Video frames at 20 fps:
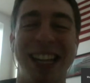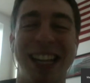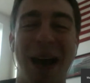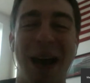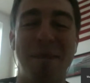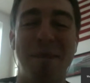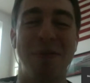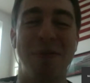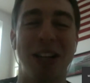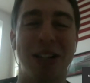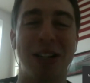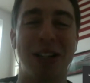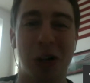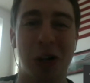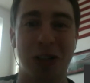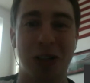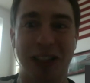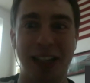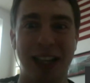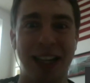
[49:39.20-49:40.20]
that, but then he
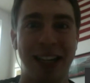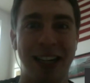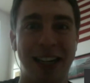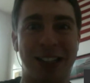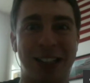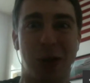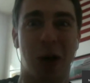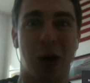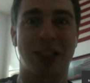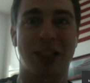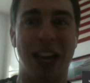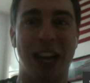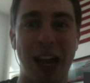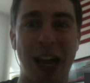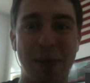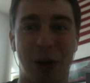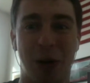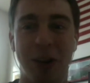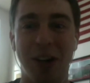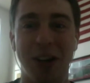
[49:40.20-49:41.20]
starts leading us to our
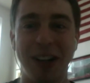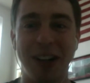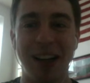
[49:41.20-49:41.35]
table.